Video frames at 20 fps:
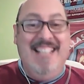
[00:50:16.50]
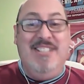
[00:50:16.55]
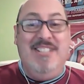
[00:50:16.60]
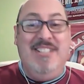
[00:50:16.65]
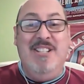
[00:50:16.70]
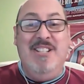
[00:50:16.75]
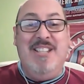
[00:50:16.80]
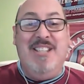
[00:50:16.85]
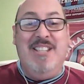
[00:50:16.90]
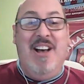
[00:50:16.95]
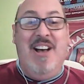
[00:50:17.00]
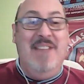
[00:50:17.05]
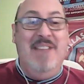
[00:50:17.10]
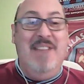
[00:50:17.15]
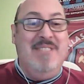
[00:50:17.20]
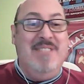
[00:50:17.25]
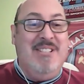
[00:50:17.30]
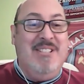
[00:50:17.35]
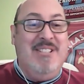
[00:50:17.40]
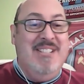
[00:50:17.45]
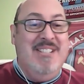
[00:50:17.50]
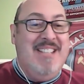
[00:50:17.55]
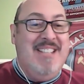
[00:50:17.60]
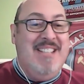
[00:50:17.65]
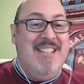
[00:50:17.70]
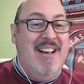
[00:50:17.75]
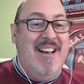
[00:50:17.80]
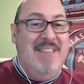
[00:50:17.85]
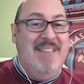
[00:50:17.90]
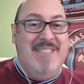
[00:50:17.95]
Good times,
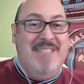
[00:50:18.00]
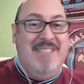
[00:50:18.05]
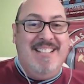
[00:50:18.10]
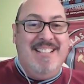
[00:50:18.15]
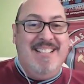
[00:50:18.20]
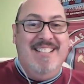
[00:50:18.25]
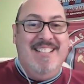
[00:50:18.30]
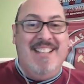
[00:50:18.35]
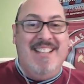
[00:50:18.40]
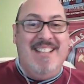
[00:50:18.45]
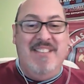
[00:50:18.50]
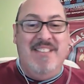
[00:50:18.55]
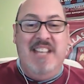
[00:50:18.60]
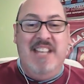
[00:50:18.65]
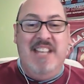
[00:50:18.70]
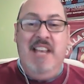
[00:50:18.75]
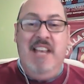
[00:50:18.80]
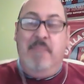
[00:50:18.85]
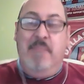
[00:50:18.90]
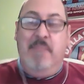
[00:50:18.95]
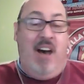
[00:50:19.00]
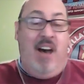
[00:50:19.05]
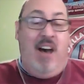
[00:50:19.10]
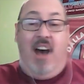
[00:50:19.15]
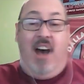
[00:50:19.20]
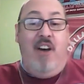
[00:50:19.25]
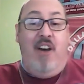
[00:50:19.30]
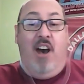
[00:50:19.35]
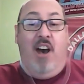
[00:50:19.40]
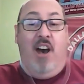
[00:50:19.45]
good times, good times.
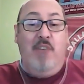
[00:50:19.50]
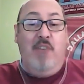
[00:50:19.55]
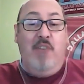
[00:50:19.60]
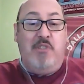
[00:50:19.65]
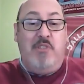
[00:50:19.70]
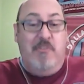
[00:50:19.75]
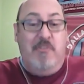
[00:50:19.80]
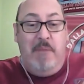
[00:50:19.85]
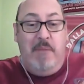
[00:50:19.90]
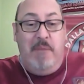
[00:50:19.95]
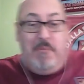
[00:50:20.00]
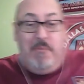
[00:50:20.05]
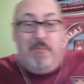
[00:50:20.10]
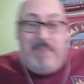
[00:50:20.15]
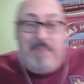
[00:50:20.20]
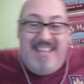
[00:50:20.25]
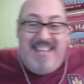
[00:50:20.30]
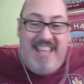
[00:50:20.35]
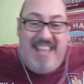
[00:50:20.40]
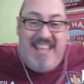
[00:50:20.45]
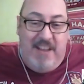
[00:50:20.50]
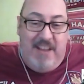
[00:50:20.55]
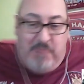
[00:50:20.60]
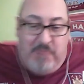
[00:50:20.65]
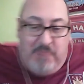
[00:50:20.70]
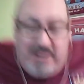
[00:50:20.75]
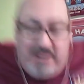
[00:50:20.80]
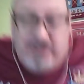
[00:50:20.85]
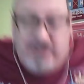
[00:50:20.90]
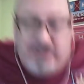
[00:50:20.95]
But I also remember being
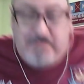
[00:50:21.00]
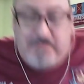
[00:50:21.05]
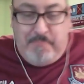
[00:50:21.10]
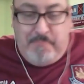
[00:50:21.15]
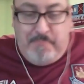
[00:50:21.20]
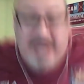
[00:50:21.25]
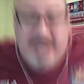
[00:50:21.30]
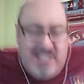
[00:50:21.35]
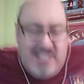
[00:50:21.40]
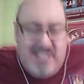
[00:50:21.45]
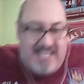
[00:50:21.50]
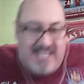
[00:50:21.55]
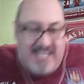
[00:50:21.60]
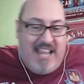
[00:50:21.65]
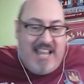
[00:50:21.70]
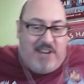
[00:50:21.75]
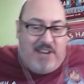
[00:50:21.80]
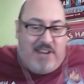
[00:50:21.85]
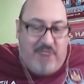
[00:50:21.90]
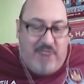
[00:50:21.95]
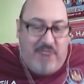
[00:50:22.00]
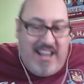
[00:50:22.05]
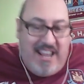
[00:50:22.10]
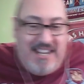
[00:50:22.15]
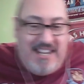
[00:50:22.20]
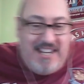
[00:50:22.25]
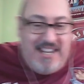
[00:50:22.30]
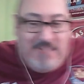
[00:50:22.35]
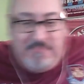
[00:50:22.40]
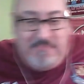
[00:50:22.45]
there when it was pissing down a
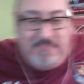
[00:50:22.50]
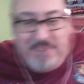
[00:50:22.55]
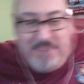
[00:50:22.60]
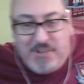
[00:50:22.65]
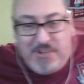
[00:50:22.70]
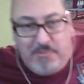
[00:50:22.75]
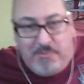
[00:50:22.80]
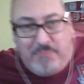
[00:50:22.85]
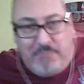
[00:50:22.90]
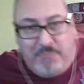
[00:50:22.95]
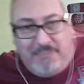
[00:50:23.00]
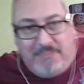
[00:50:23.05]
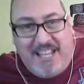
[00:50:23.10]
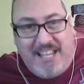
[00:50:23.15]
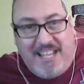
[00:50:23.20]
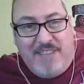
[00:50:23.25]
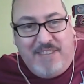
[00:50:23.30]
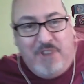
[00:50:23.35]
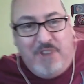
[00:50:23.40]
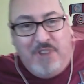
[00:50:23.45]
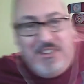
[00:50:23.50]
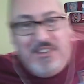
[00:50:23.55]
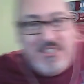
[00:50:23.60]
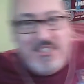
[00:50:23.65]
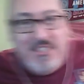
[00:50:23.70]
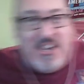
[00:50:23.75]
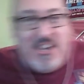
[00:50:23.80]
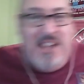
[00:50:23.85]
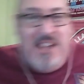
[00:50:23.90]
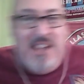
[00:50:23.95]
rain and miserable bloody
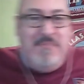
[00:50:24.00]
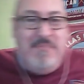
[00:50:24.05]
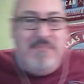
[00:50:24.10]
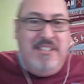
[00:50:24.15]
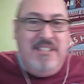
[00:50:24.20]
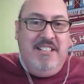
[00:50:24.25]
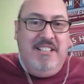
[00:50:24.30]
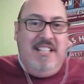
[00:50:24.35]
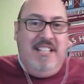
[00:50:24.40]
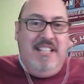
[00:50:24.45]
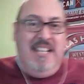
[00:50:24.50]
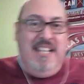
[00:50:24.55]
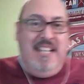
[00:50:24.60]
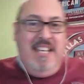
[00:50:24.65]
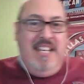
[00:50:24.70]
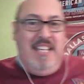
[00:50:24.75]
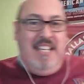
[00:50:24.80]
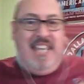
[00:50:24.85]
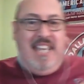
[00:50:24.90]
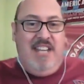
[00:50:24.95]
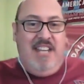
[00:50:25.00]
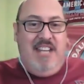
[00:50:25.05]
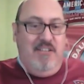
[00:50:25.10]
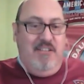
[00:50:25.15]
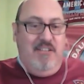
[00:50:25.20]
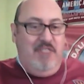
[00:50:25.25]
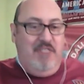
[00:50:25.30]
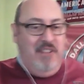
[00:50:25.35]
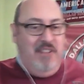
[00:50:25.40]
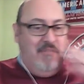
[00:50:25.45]
rotten times and
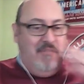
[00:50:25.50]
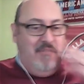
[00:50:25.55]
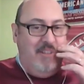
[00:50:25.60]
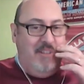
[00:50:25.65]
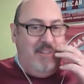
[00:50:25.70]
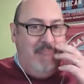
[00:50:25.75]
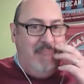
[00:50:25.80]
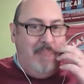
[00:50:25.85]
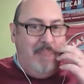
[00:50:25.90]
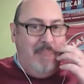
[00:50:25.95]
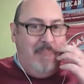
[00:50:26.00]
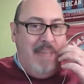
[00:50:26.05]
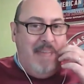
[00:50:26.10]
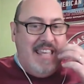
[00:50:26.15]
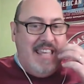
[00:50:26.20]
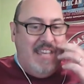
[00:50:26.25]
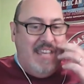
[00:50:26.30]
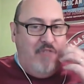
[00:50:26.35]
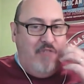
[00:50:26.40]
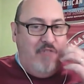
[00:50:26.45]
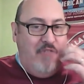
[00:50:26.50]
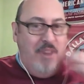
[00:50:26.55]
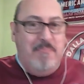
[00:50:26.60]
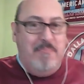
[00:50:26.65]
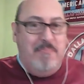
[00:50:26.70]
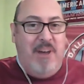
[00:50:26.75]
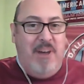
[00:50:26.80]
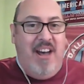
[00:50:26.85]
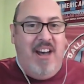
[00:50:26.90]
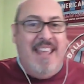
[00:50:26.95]
getting a manky
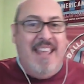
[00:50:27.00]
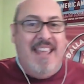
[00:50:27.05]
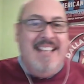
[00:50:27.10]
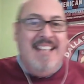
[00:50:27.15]
rotten pie.